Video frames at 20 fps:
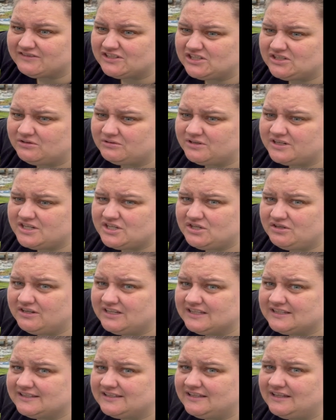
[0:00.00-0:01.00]
storage
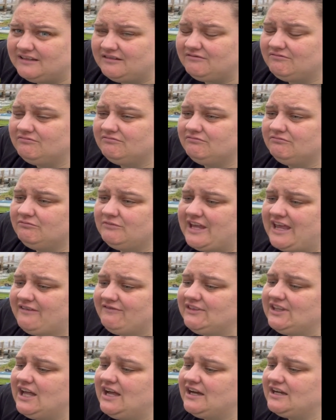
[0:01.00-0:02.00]
units that we have
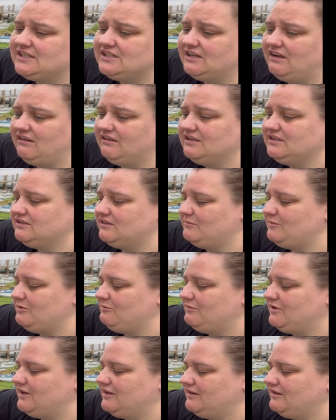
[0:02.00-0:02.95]
locks on, so I mean we